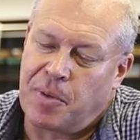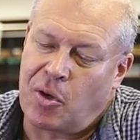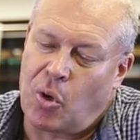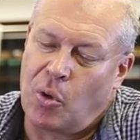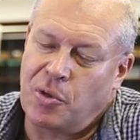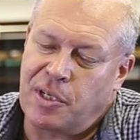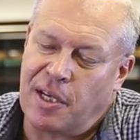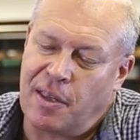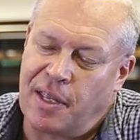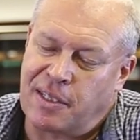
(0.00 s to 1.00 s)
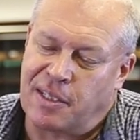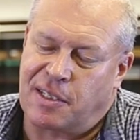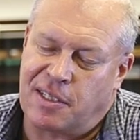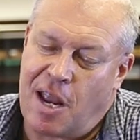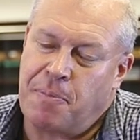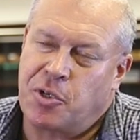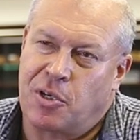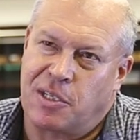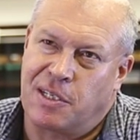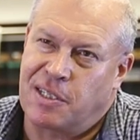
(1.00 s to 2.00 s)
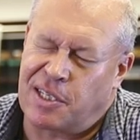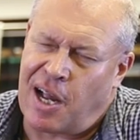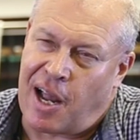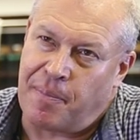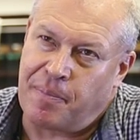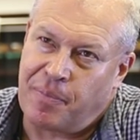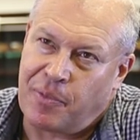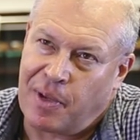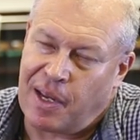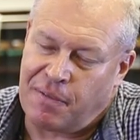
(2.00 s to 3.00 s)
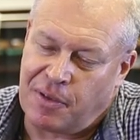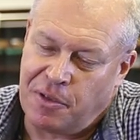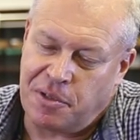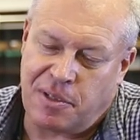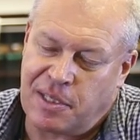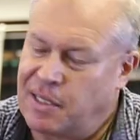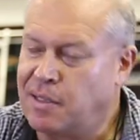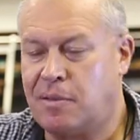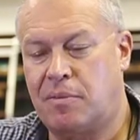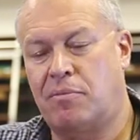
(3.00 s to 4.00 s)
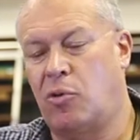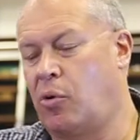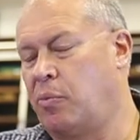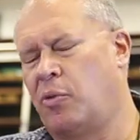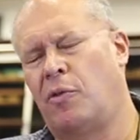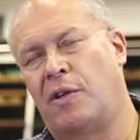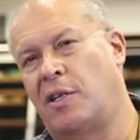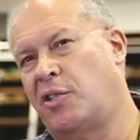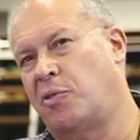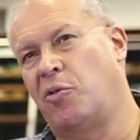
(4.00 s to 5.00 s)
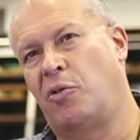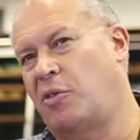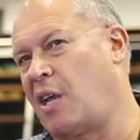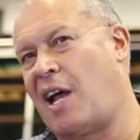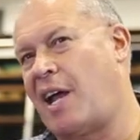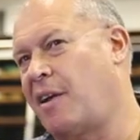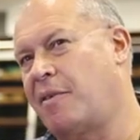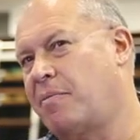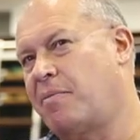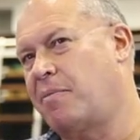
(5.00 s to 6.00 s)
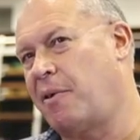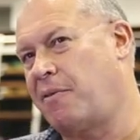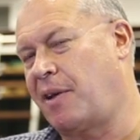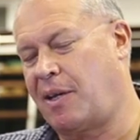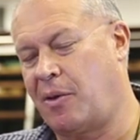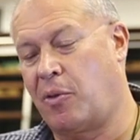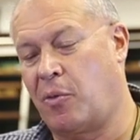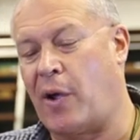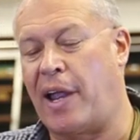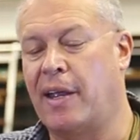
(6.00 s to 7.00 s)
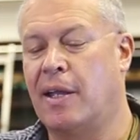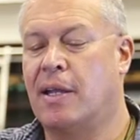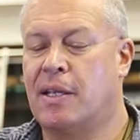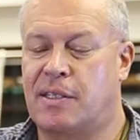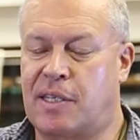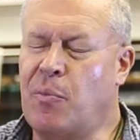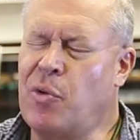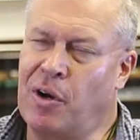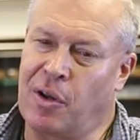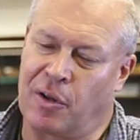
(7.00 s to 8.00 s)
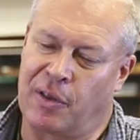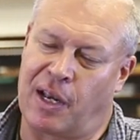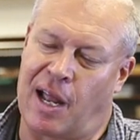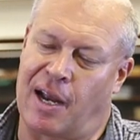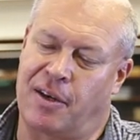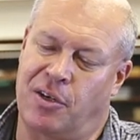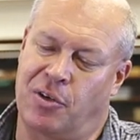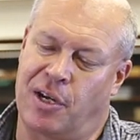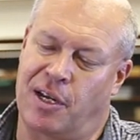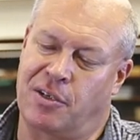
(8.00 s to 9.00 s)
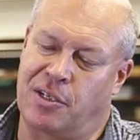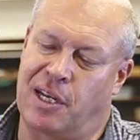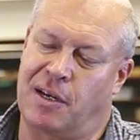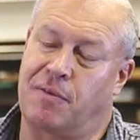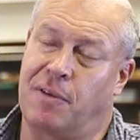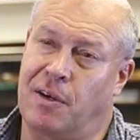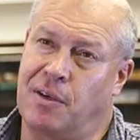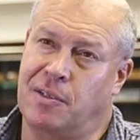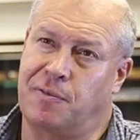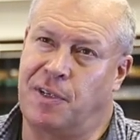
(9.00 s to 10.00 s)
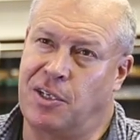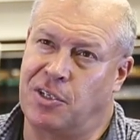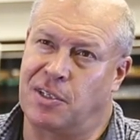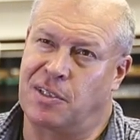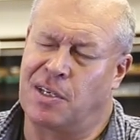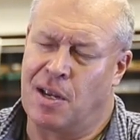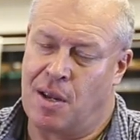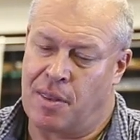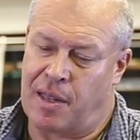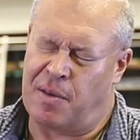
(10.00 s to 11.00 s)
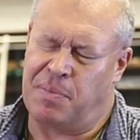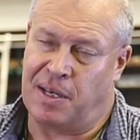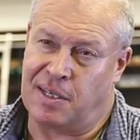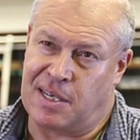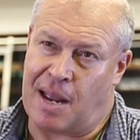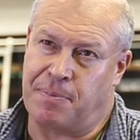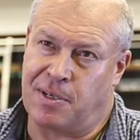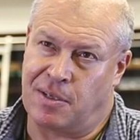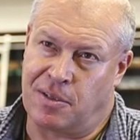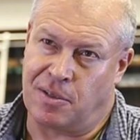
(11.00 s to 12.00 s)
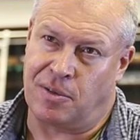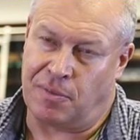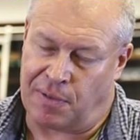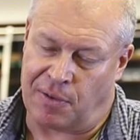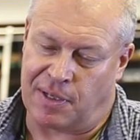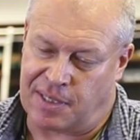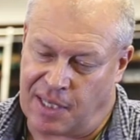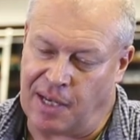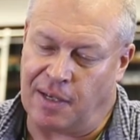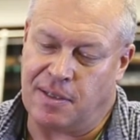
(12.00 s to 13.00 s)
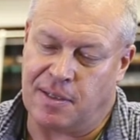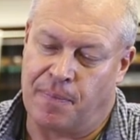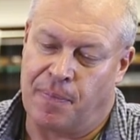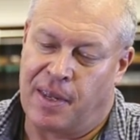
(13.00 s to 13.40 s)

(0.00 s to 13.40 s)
Because that's a snapshot in time where evolution doesn't all move in a smooth line perfectly all the way. Somewhere along the line, you're going to get various features that have been adapted to do various things,